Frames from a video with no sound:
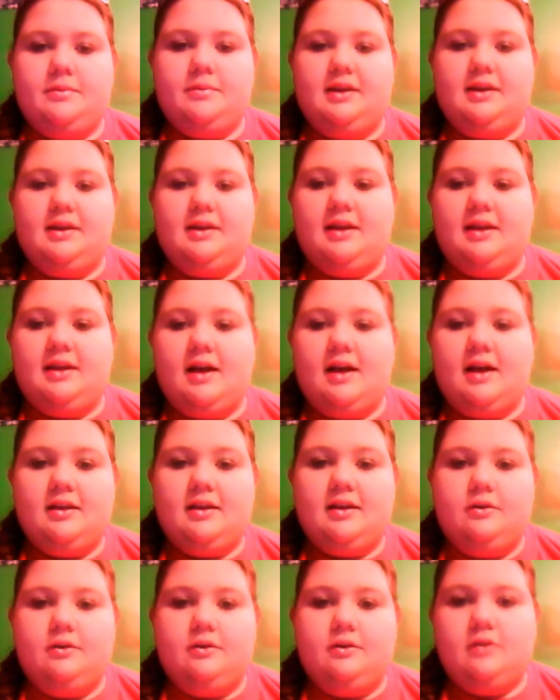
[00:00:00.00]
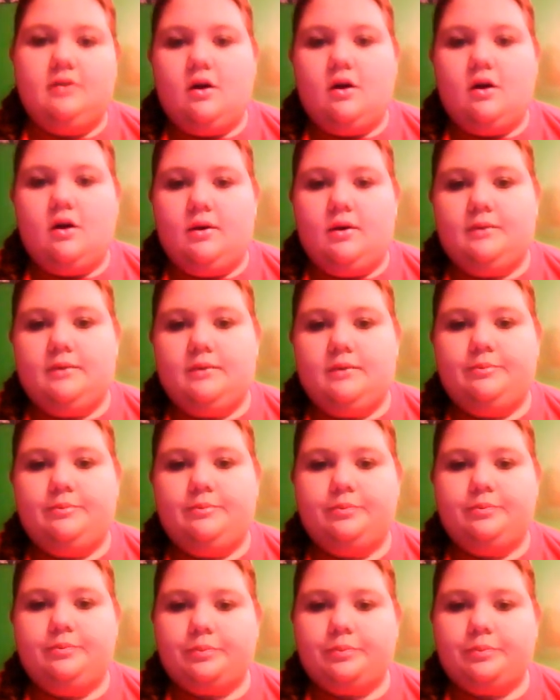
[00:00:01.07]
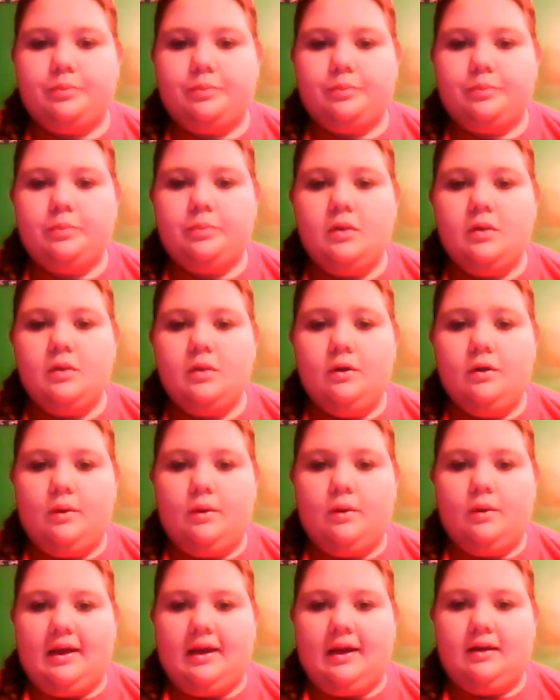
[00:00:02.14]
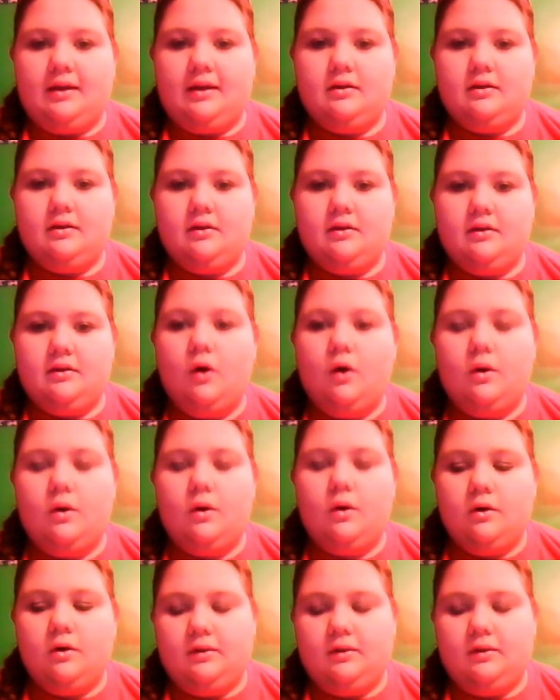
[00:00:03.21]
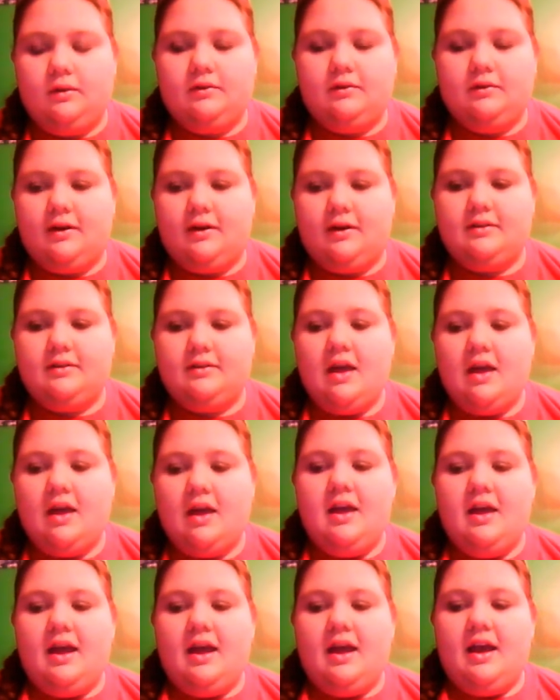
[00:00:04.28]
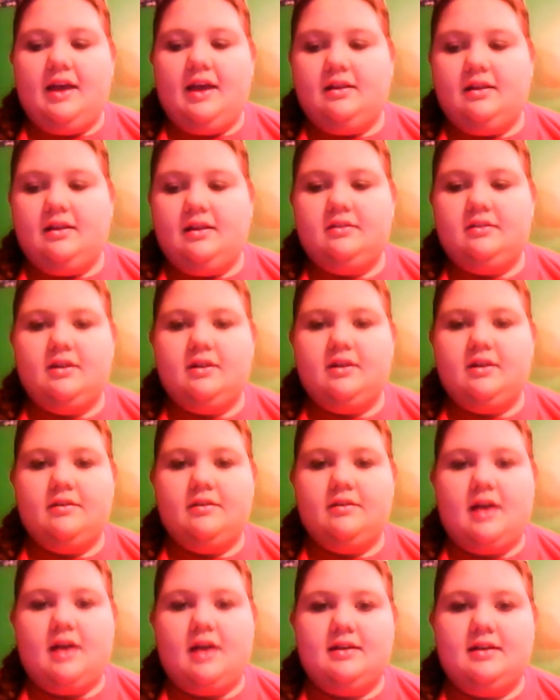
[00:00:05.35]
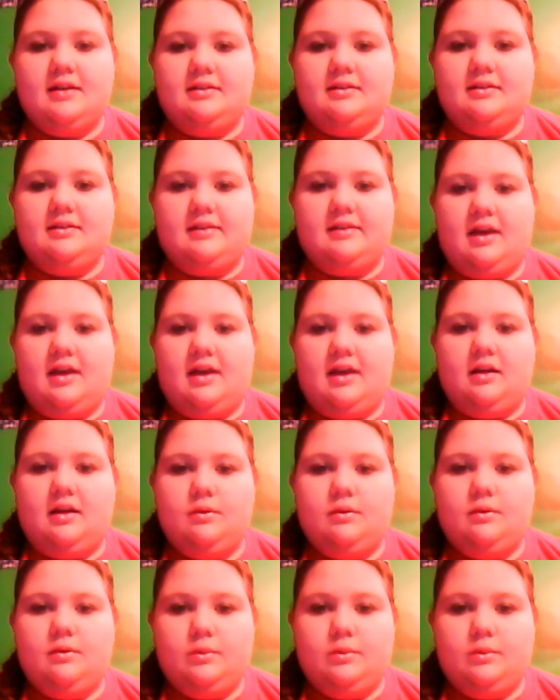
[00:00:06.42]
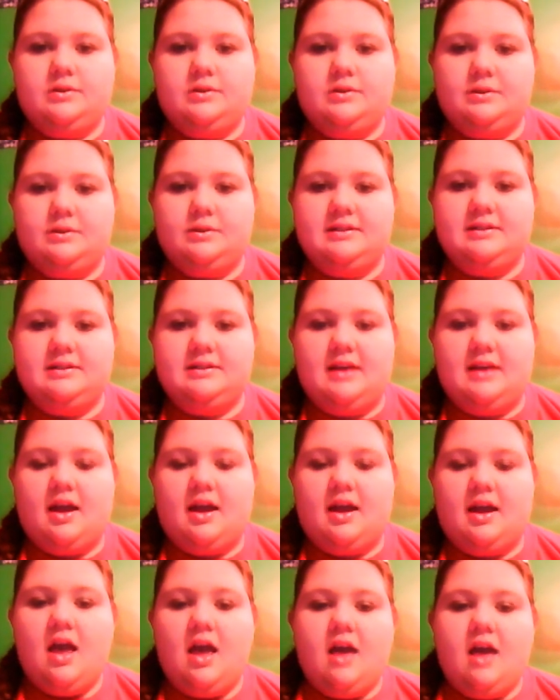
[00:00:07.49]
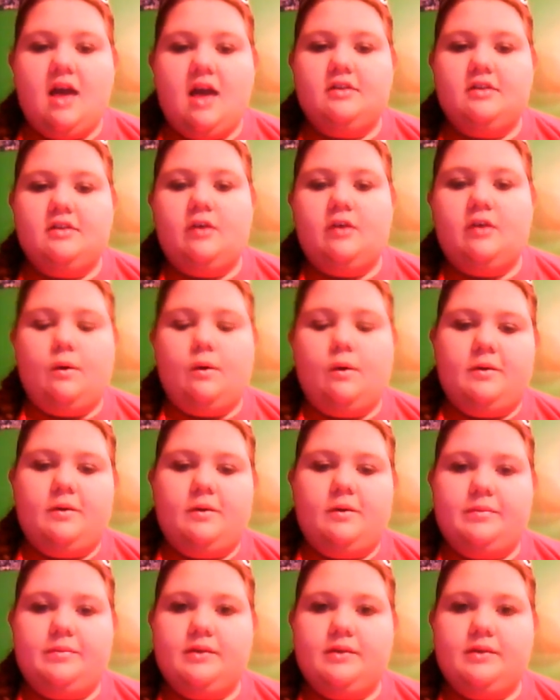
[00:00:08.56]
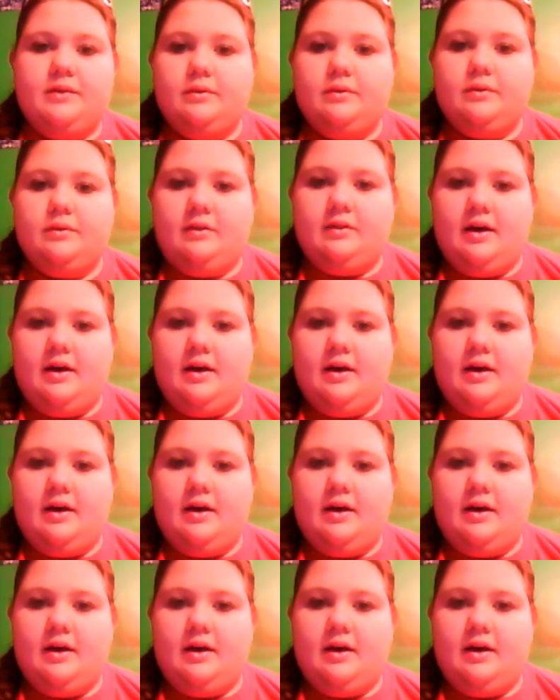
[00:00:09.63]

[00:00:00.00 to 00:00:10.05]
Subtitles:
something, and he got killed in a car wreck on the way home, or leaving her house, and she never got to say what she wanted to say. So that's where the